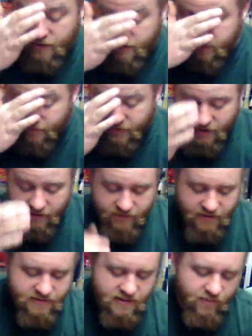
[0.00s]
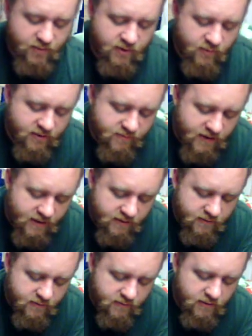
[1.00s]
Some of the other things I bring with me,
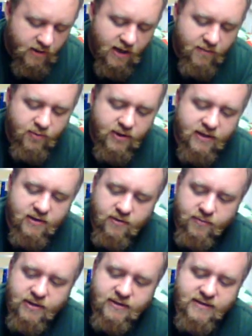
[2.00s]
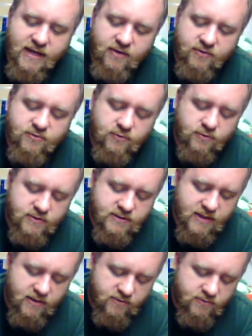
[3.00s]
I bring a little bit of dental tools.
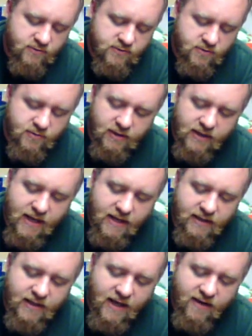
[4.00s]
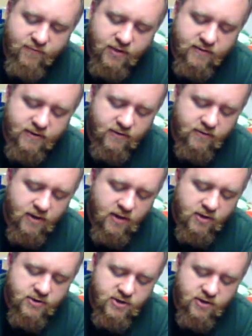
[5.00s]
Dental tools are real handy to have with you
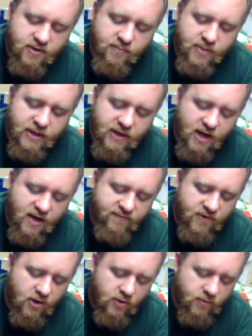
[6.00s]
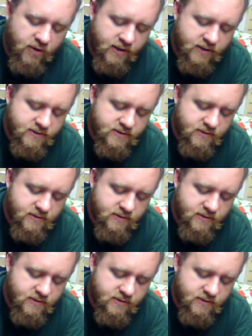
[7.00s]
so you can pick off O-rings.